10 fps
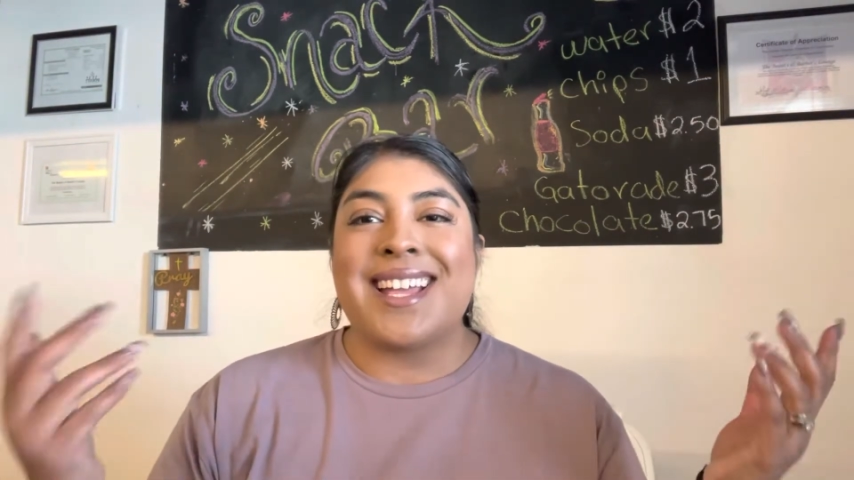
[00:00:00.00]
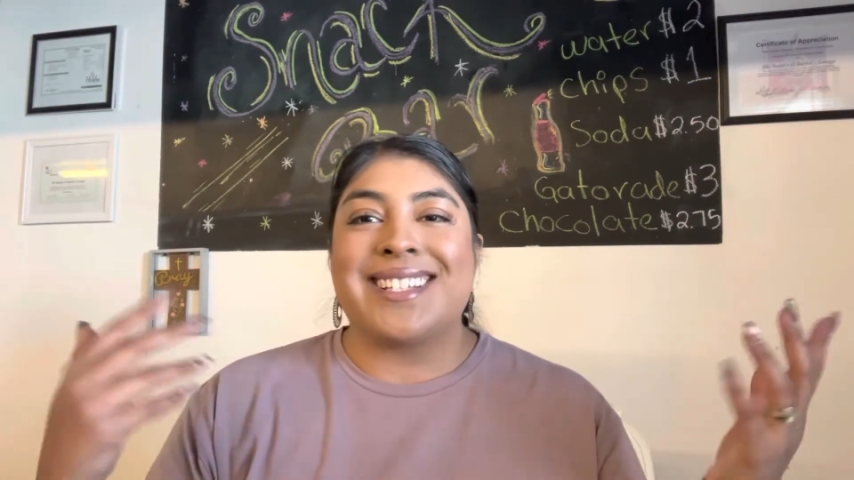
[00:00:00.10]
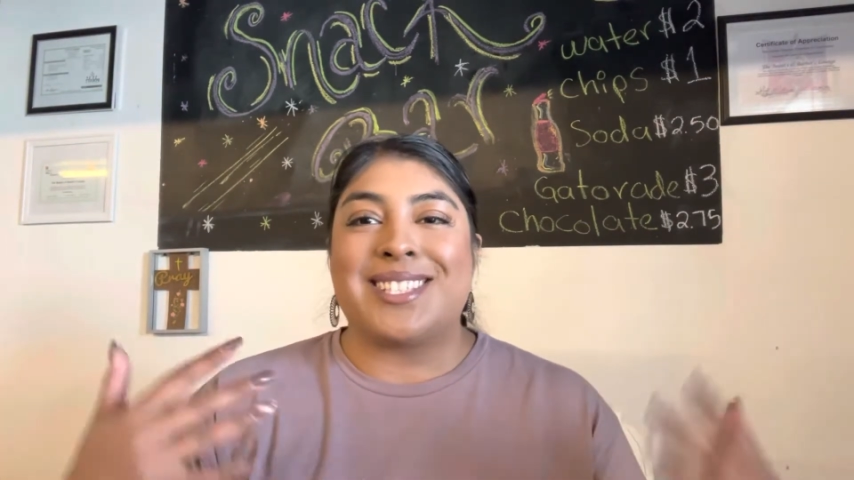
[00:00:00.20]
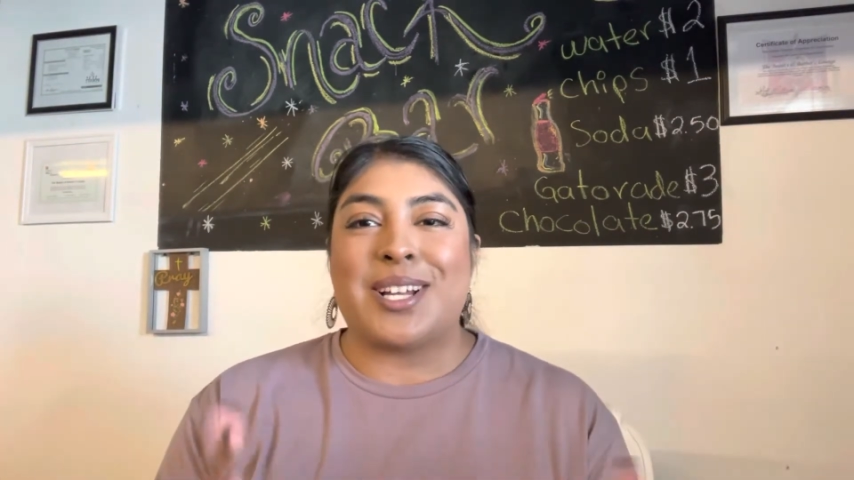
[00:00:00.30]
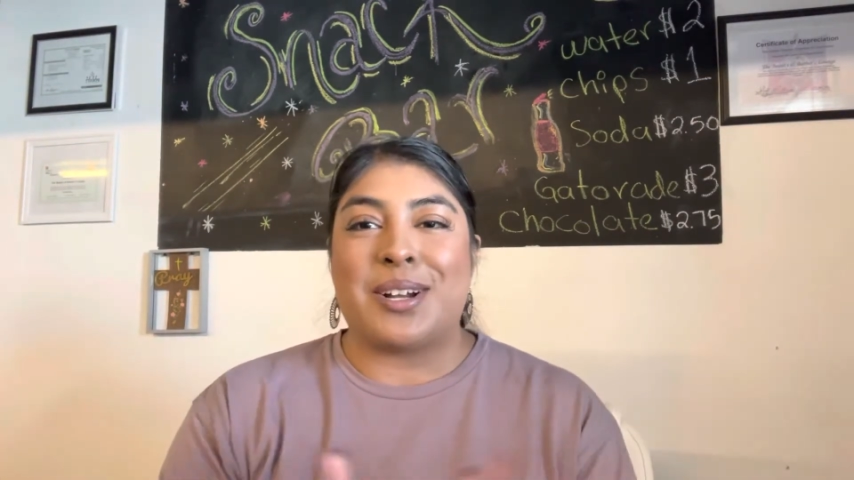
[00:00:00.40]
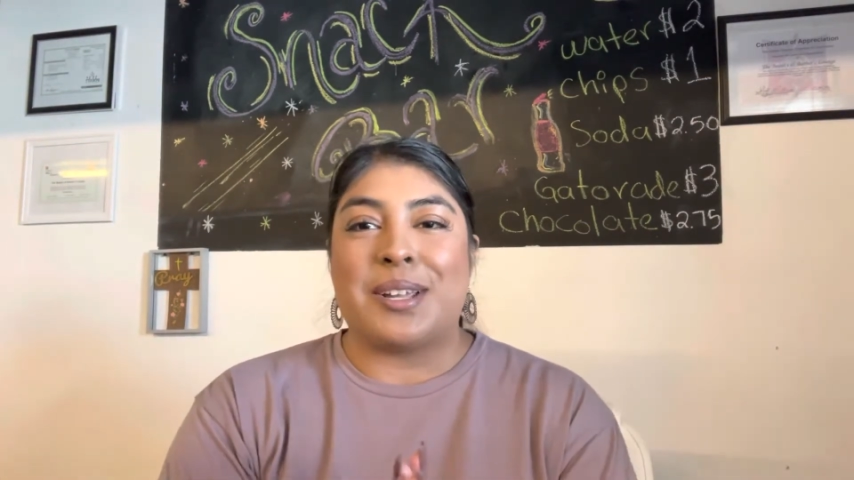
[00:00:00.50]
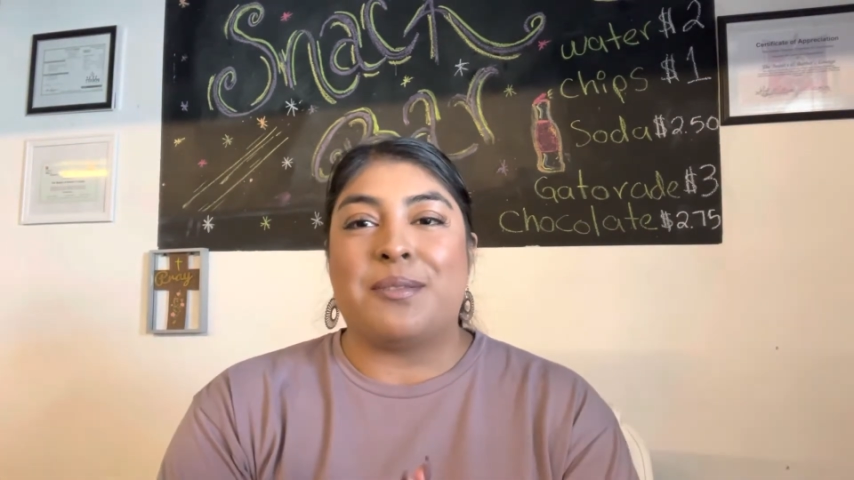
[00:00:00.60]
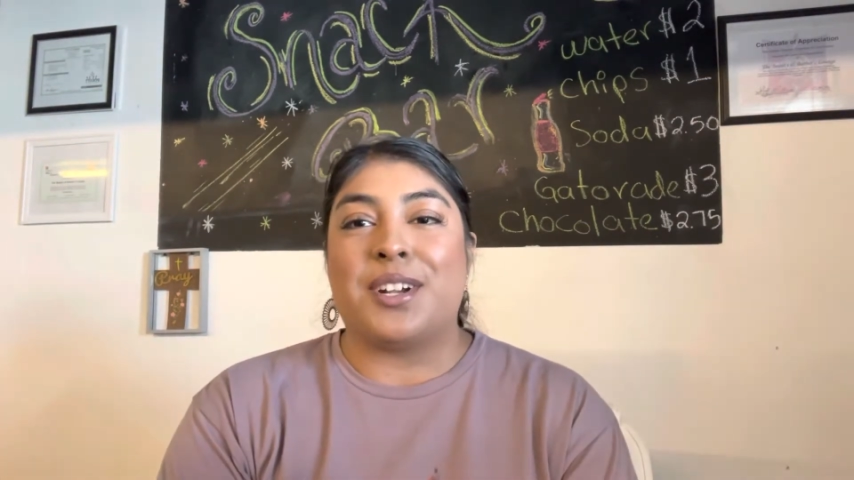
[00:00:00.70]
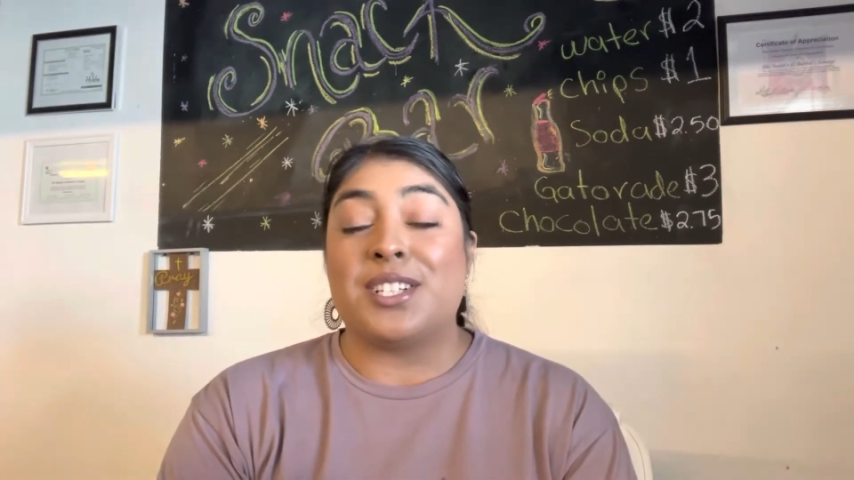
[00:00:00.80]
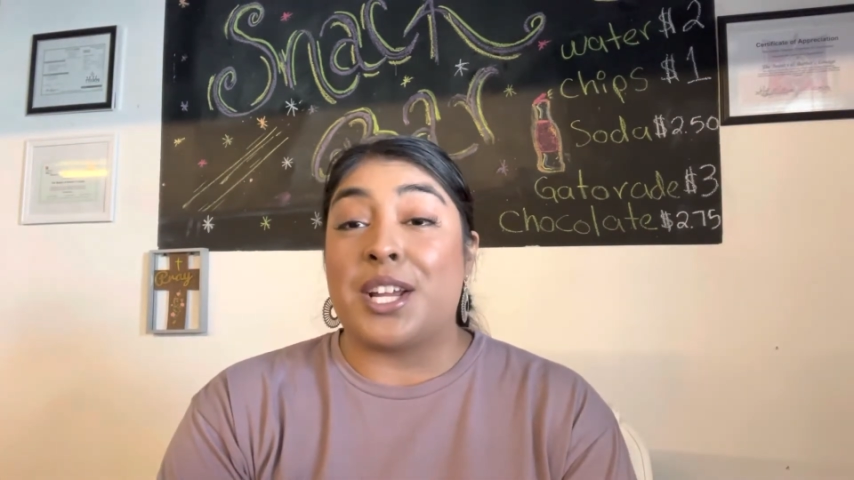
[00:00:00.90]
So
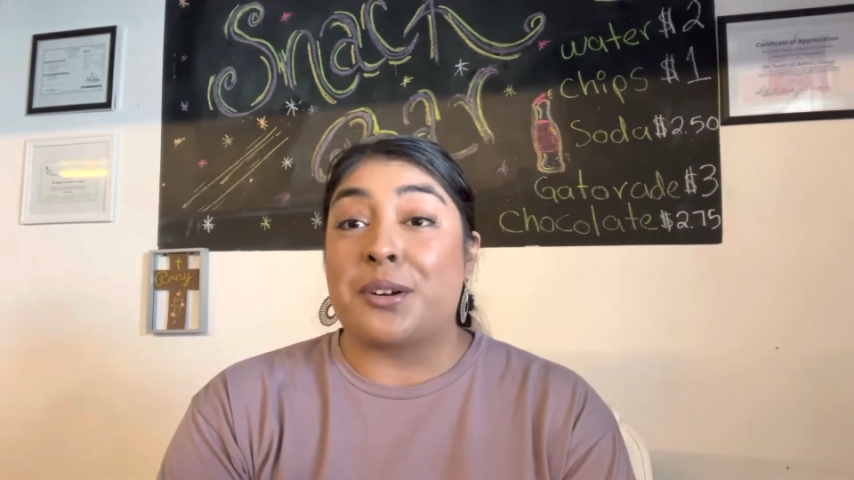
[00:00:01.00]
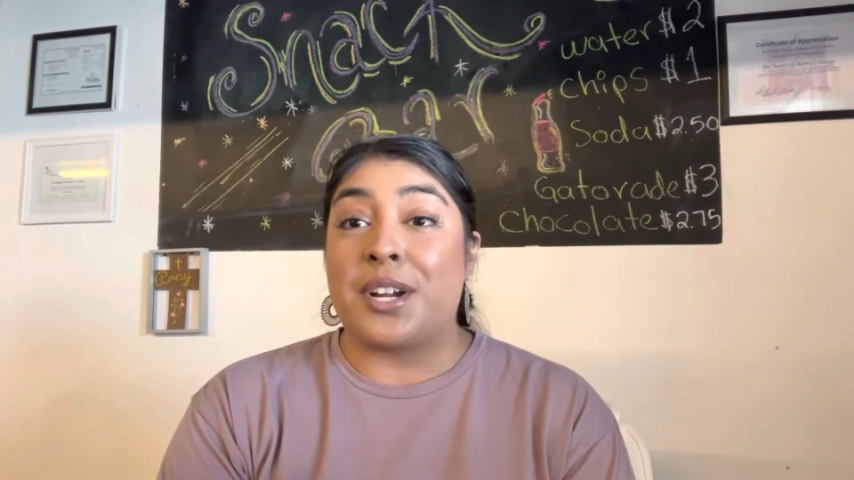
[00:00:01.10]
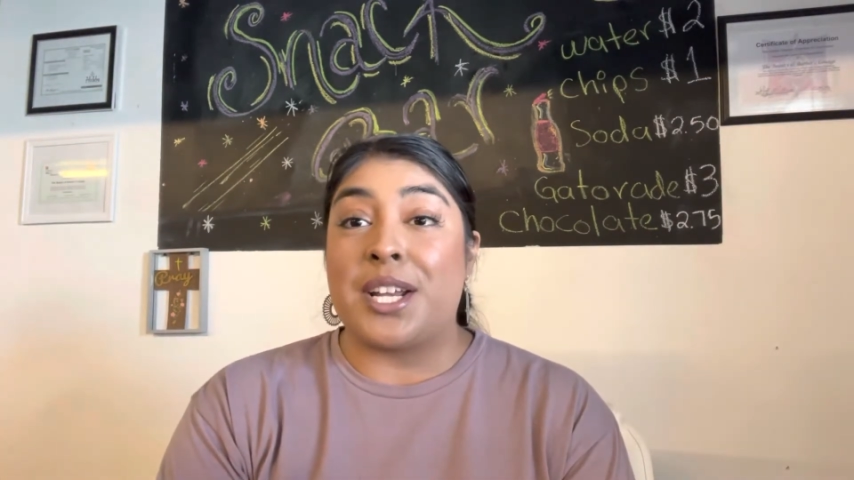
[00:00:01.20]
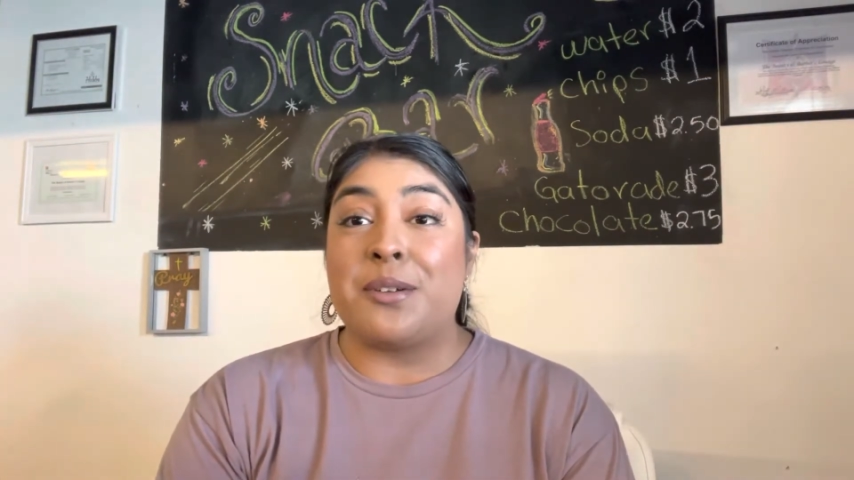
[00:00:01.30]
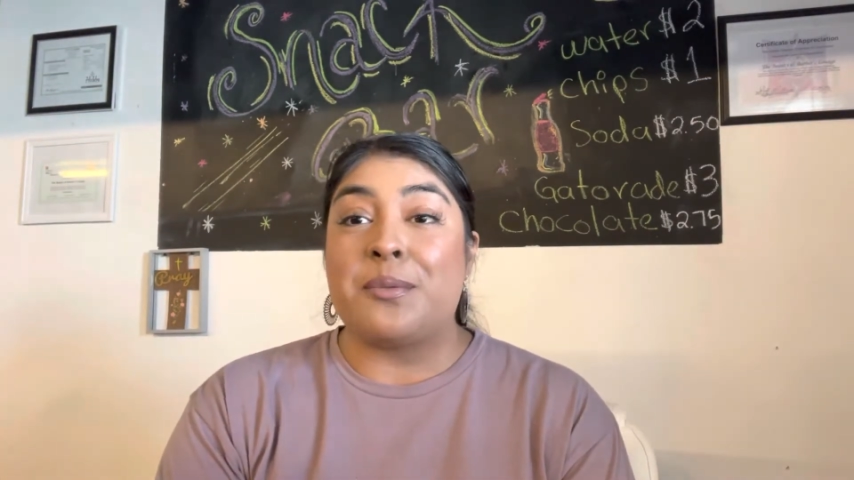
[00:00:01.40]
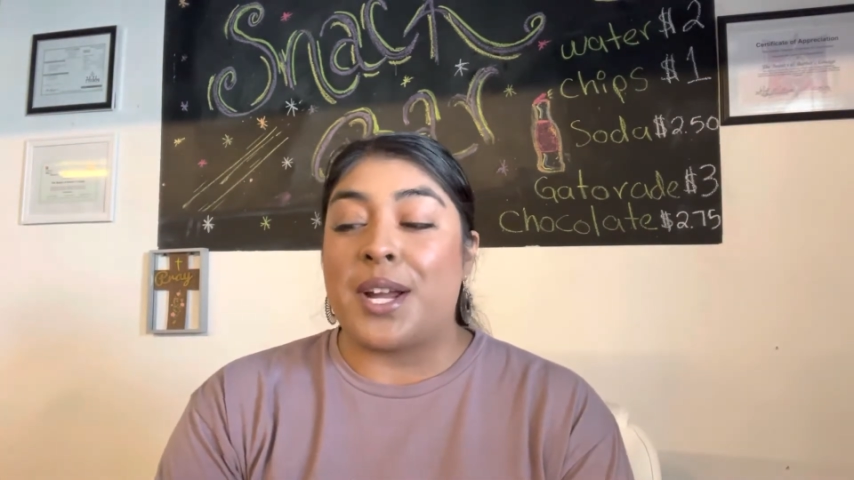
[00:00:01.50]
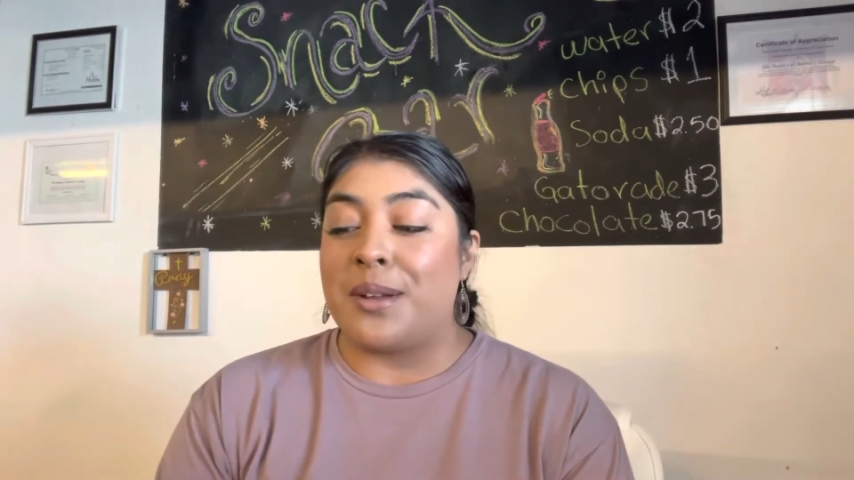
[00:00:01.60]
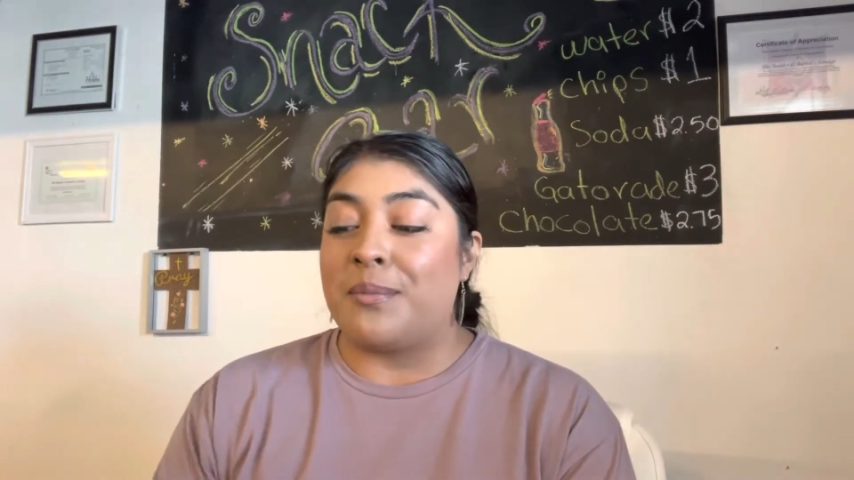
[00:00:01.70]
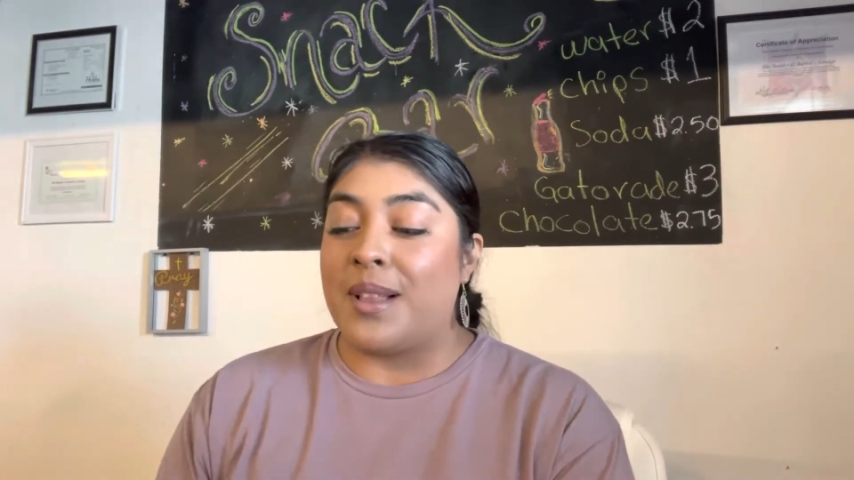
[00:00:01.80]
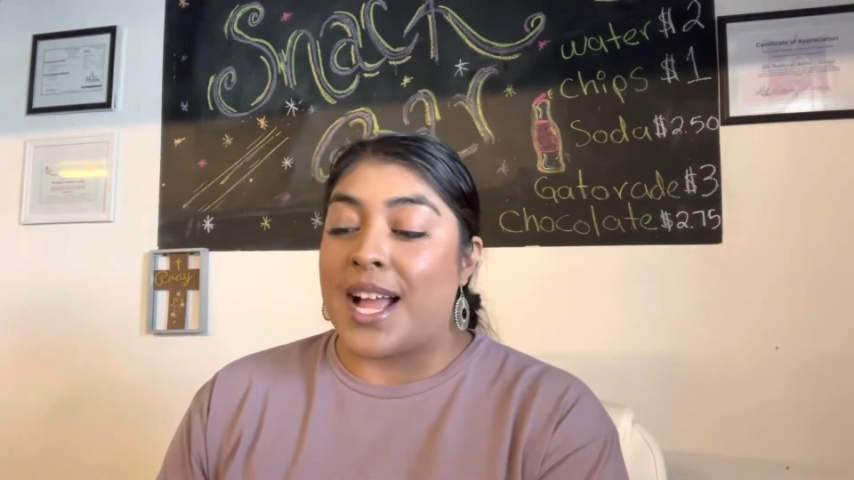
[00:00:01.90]
if you're decorating white
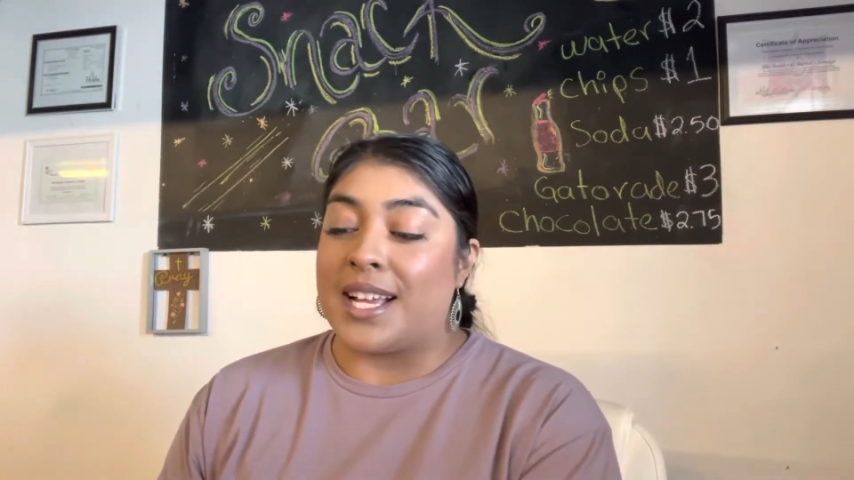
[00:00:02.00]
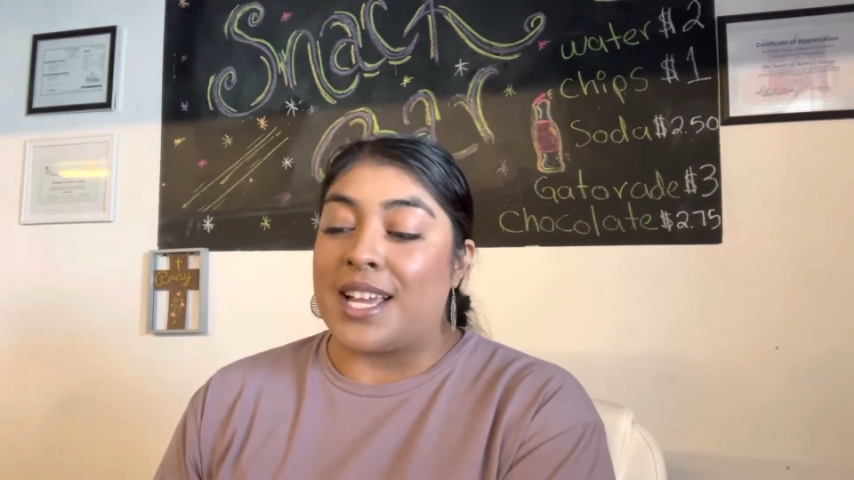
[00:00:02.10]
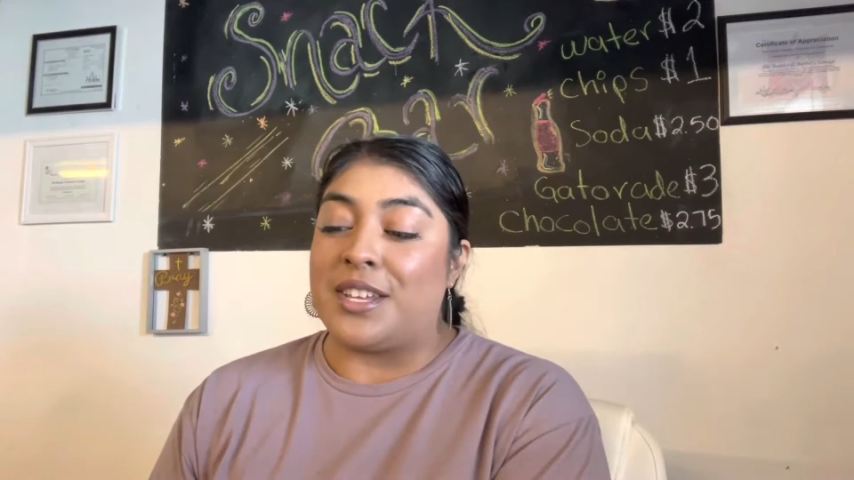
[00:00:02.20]
and black,